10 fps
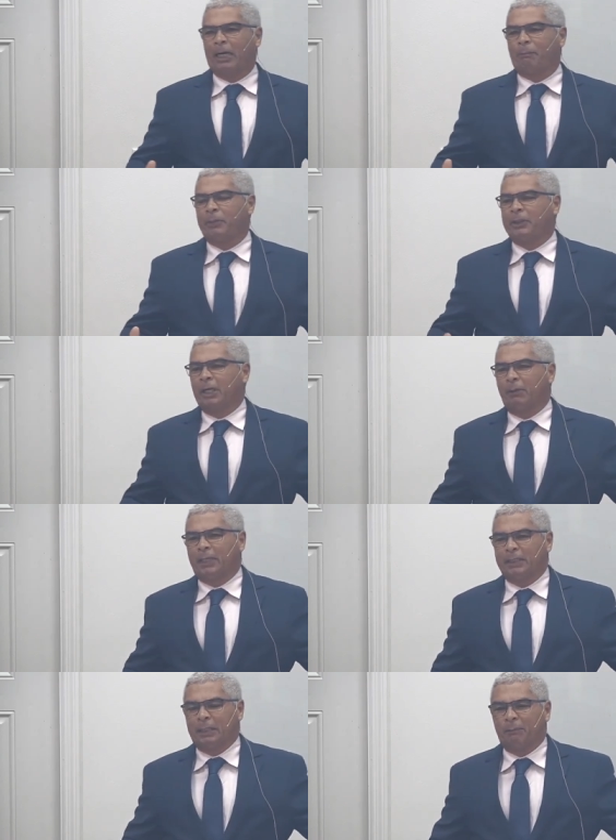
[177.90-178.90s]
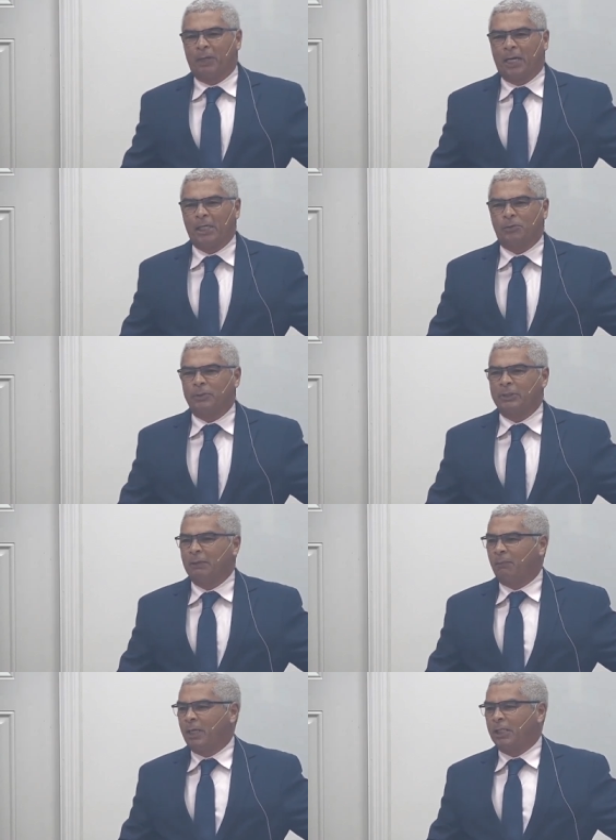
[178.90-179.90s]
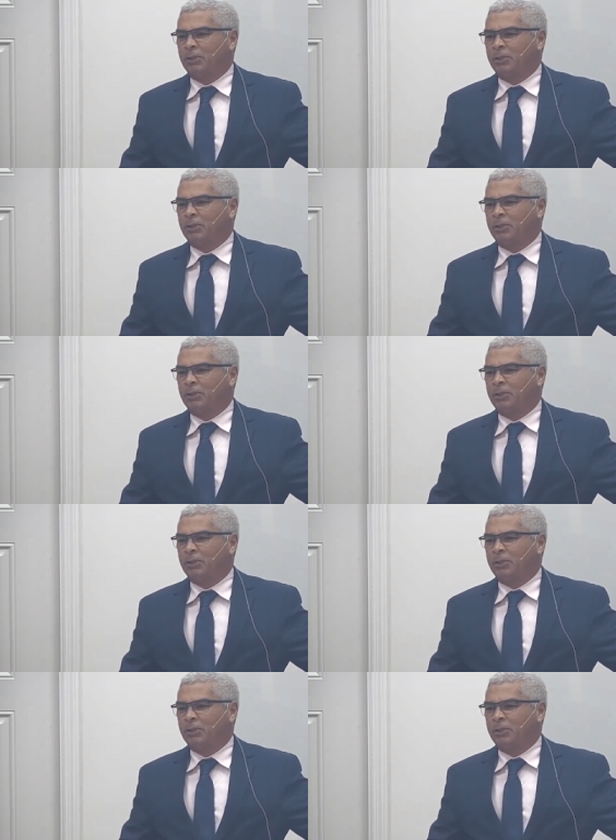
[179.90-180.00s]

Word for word: and at the time, the capital